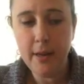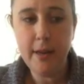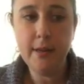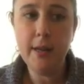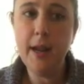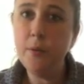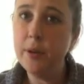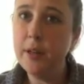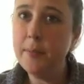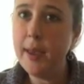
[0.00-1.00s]
and now we're
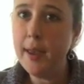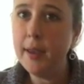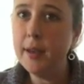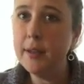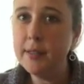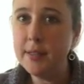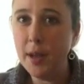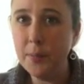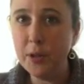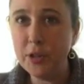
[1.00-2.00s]
gonna make a
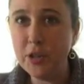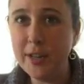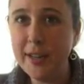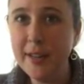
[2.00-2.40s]
summer tree.